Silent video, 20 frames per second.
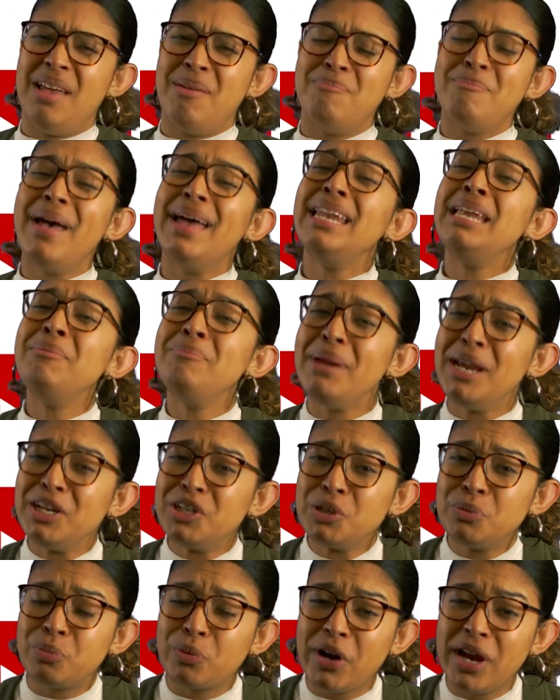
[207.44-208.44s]
Many
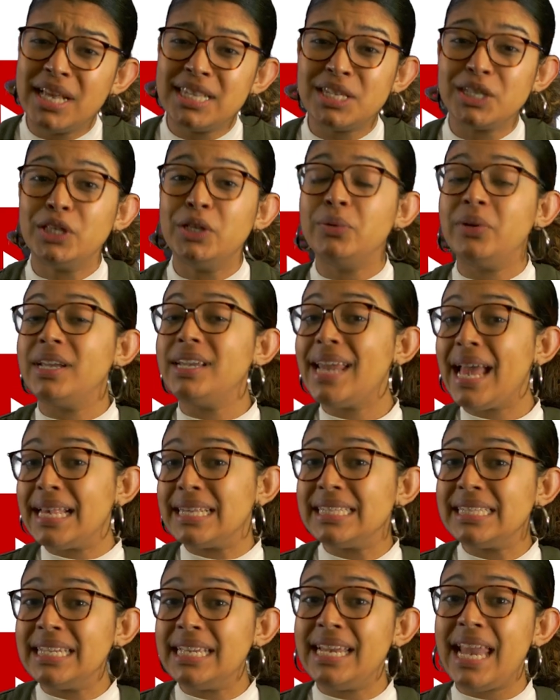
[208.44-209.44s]
major brands, including
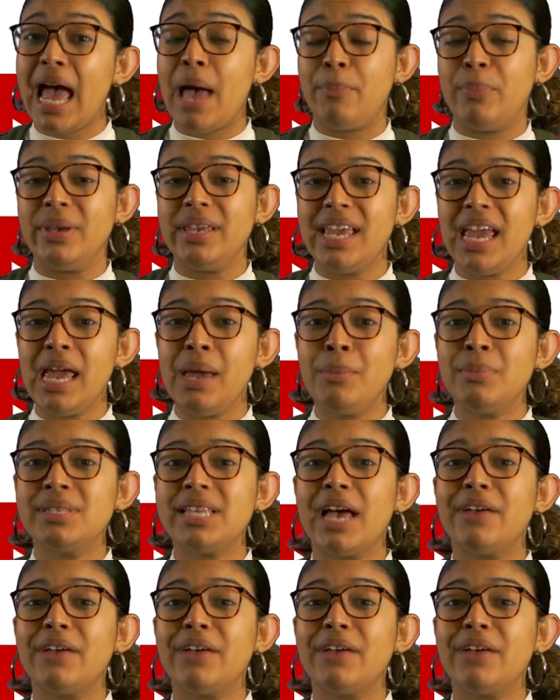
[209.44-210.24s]
Nestle and Epic Games,